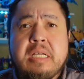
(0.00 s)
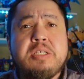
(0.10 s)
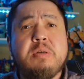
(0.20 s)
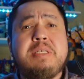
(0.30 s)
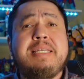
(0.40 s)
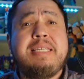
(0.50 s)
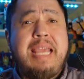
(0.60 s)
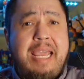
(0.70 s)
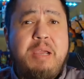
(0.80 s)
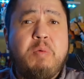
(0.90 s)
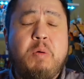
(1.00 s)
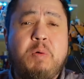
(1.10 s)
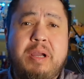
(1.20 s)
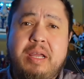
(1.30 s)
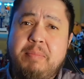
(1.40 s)
So today what
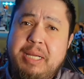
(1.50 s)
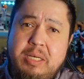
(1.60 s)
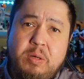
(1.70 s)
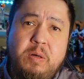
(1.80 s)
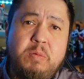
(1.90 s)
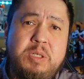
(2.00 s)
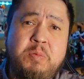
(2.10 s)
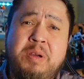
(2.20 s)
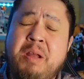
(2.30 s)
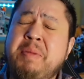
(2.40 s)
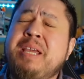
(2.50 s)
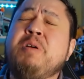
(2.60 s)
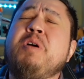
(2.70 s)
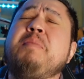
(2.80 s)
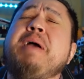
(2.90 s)
we're going to be doing is we're going to be
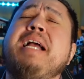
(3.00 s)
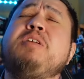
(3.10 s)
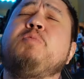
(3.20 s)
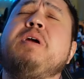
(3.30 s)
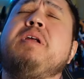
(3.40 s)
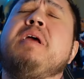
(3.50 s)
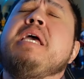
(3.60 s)
going back to where